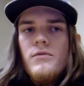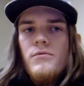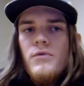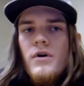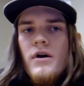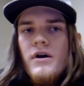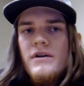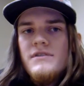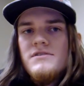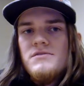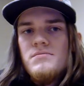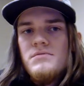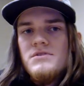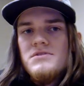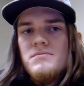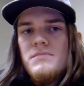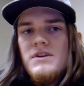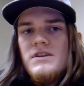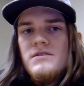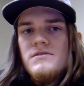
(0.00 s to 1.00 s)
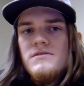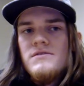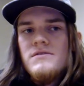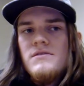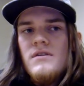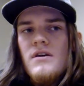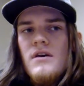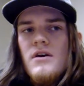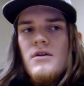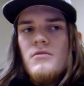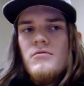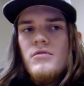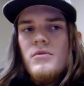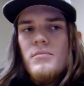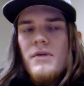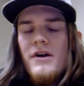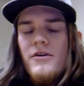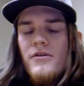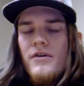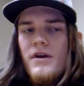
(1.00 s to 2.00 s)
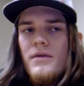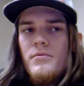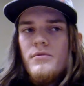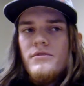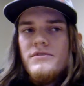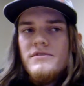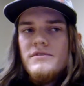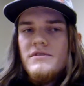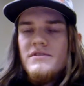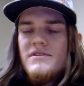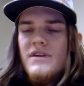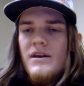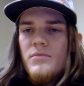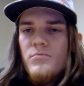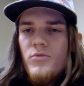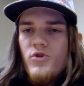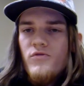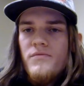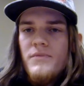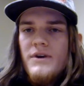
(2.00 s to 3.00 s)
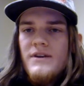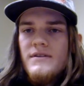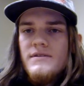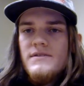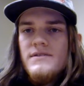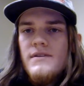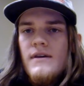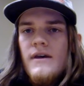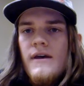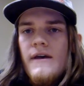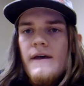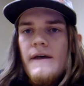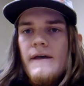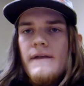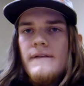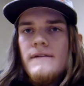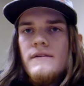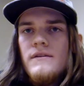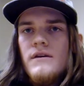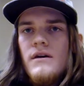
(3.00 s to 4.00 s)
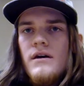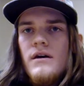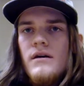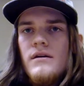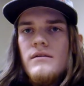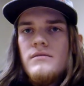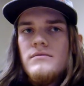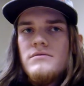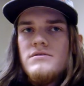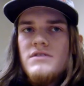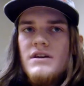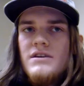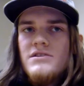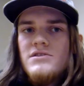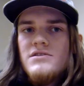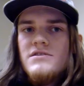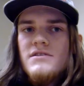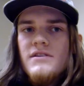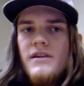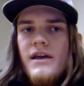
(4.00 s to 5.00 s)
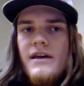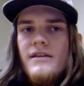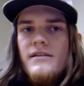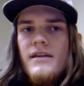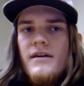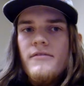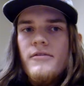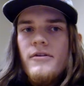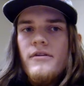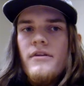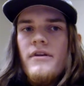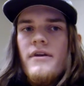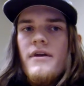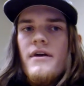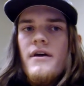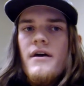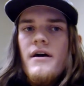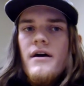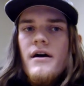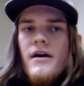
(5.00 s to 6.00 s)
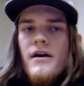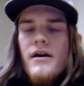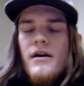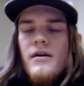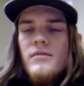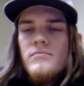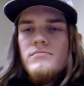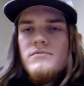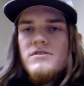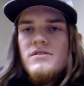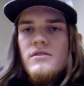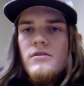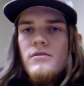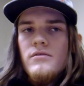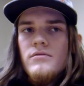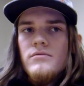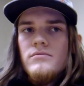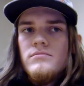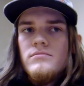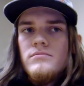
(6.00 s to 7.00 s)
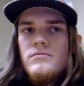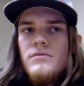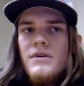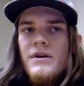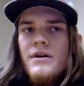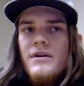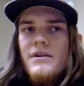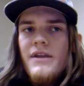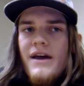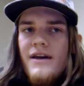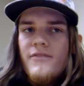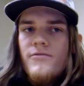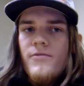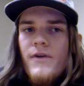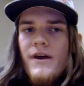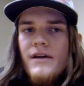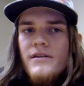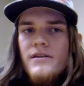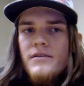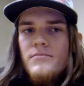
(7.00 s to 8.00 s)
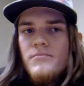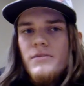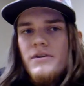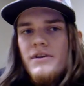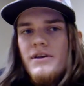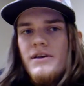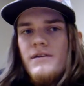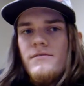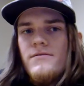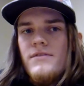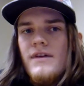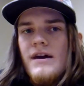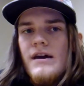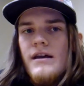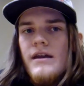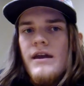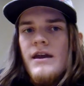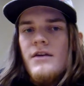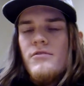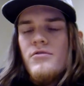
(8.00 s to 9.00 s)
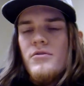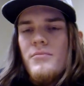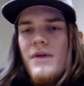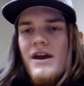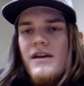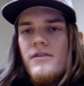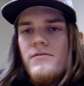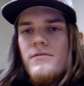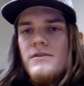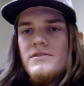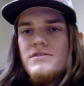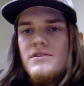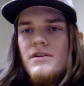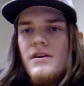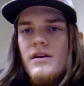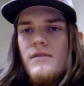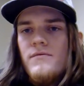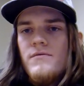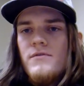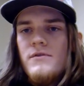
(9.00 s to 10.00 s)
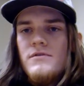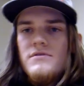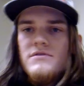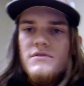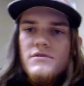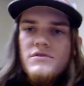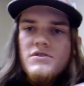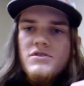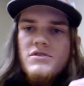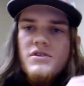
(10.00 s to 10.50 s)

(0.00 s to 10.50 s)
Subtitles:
rods, which means we're better able to detect movement and changes in light level. Ladd Franklin believed that achromatic vision came first, so